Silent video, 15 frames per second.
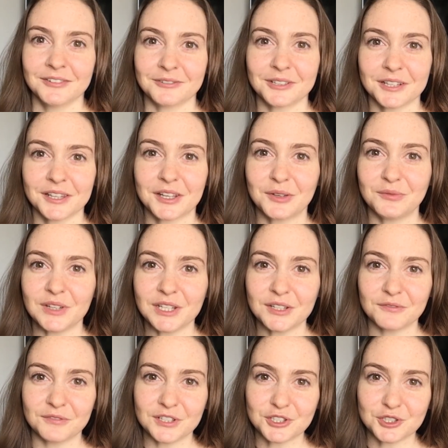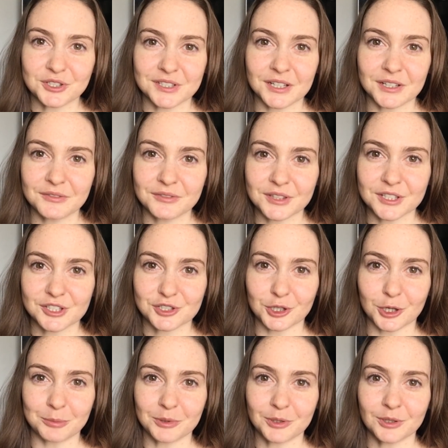One of the convenient features of this
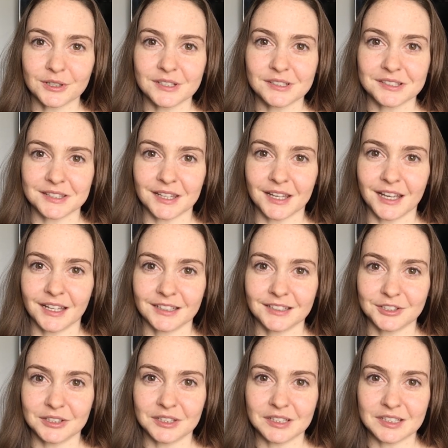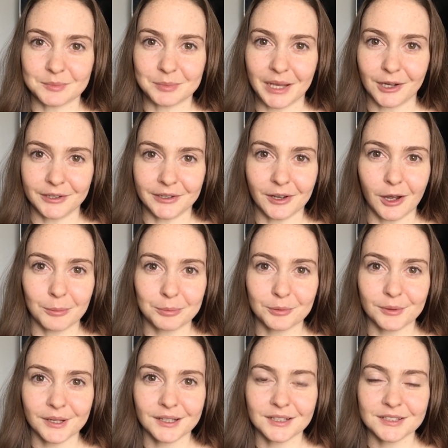sharpener is that it is battery
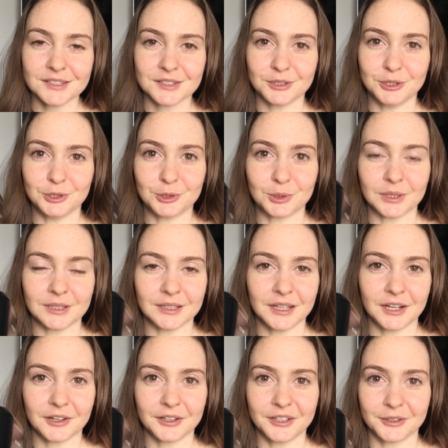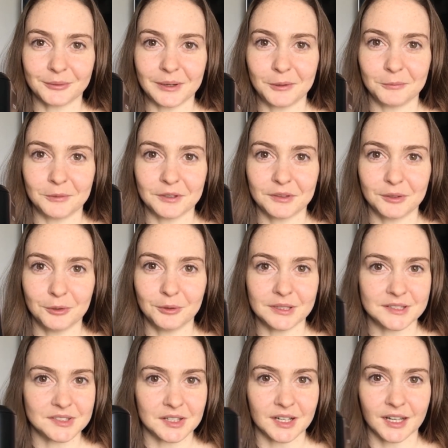operated, so you can carry it around with you
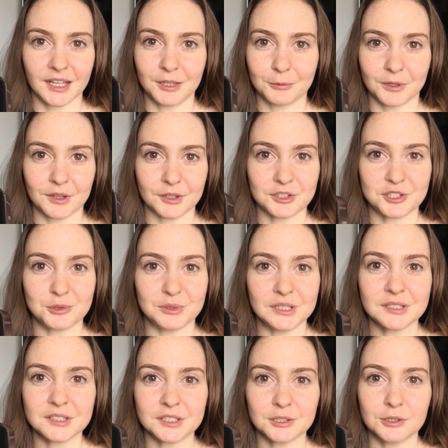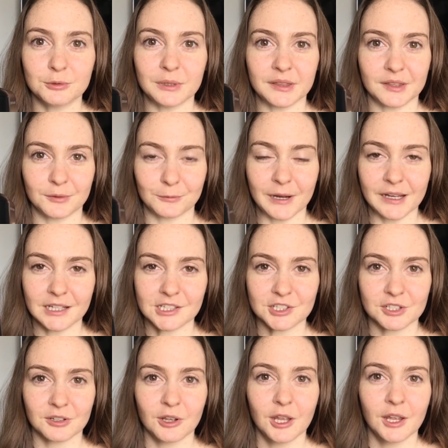and set it anywhere that you need to within
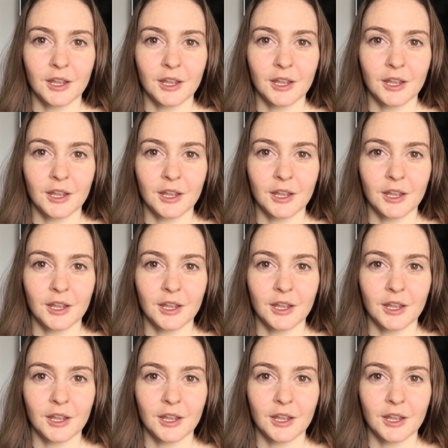range,